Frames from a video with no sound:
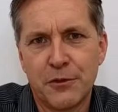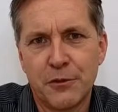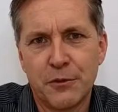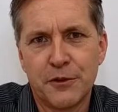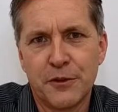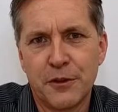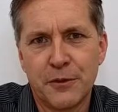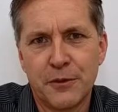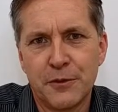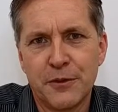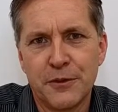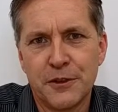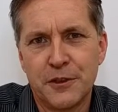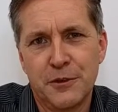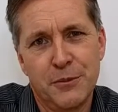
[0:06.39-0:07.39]
also
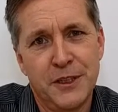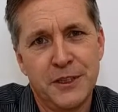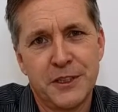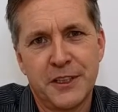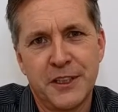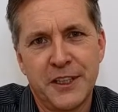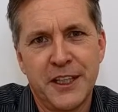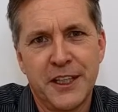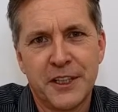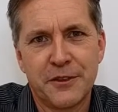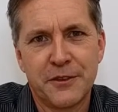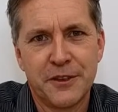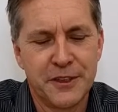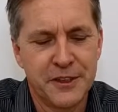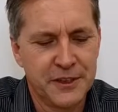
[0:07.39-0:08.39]
dimensionally
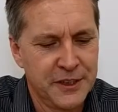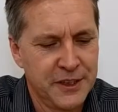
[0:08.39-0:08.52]
accurate.